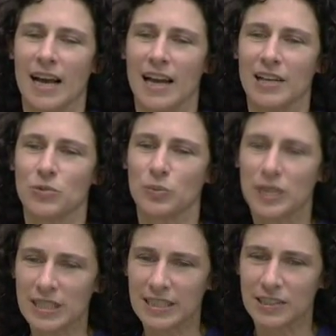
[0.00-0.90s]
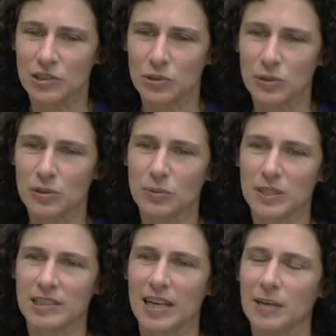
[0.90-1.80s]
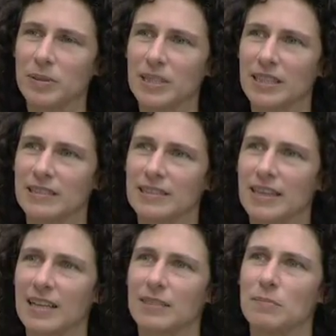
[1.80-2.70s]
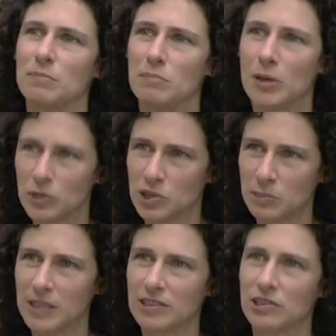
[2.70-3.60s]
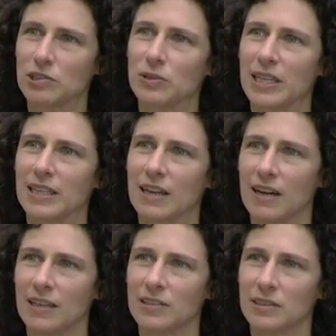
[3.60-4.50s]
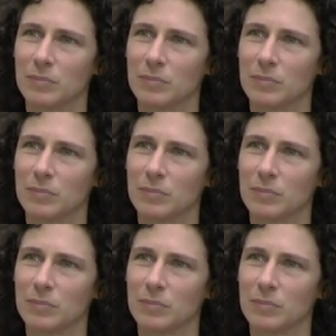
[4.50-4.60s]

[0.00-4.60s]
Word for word: And really, in truth, what's happening is that most places are getting hotter,